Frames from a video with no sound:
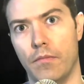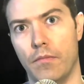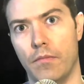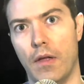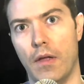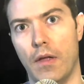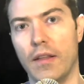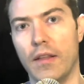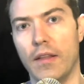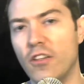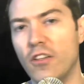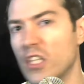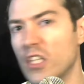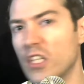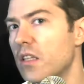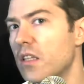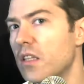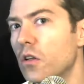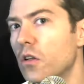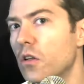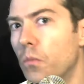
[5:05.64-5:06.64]
They just
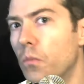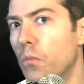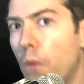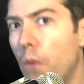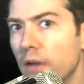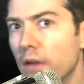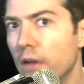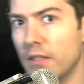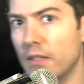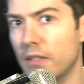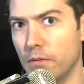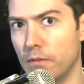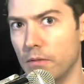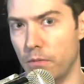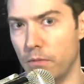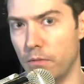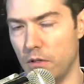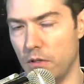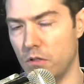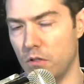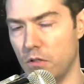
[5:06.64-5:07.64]
don't want the world
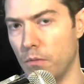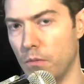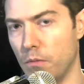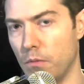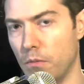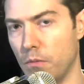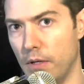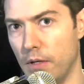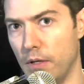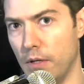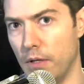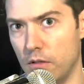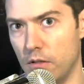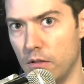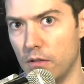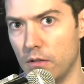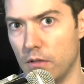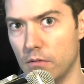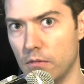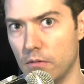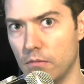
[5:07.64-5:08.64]
to be good.
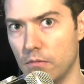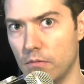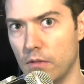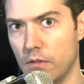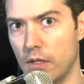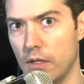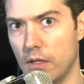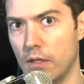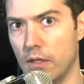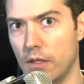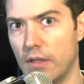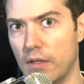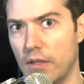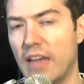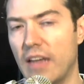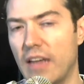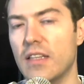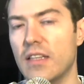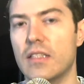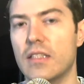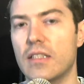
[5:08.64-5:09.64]
That is
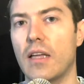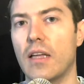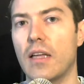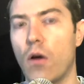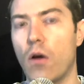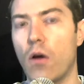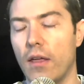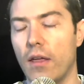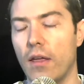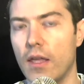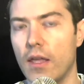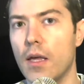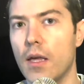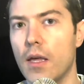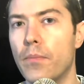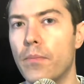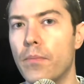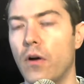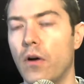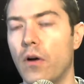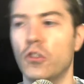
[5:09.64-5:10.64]
the key
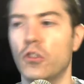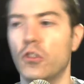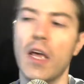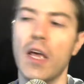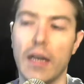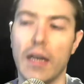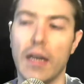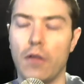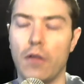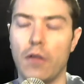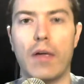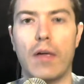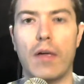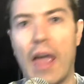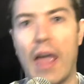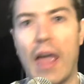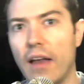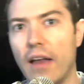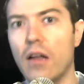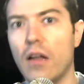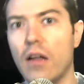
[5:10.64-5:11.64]
approach. Now you can
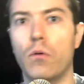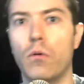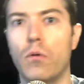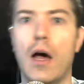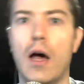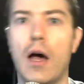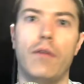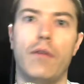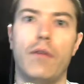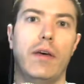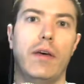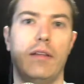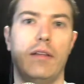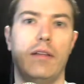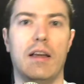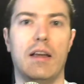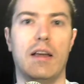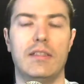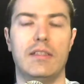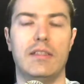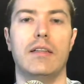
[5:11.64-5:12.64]
arrive at the
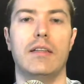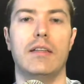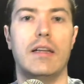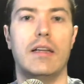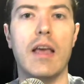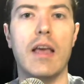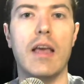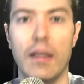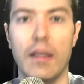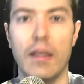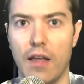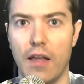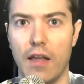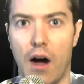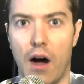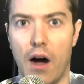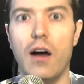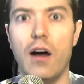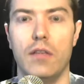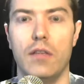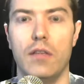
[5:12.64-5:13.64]
idea that there are
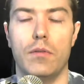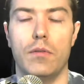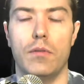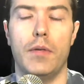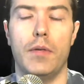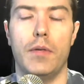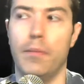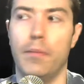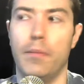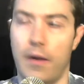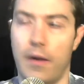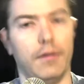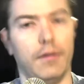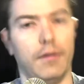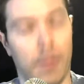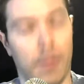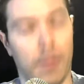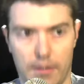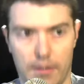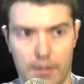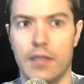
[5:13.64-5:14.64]
evil people, and
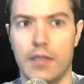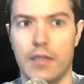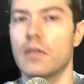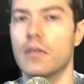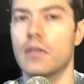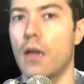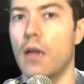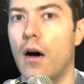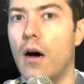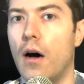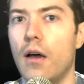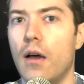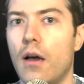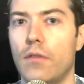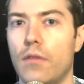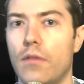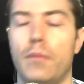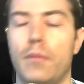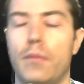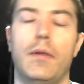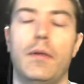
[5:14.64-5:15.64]
yes, there are evil
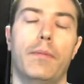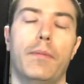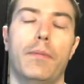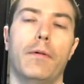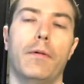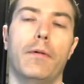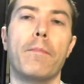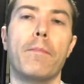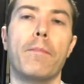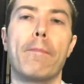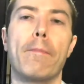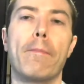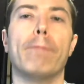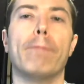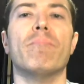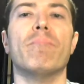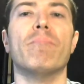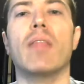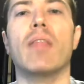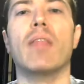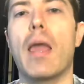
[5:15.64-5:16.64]
people,
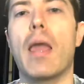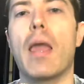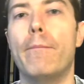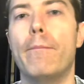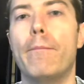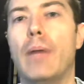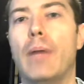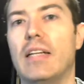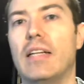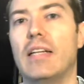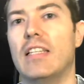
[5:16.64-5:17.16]
but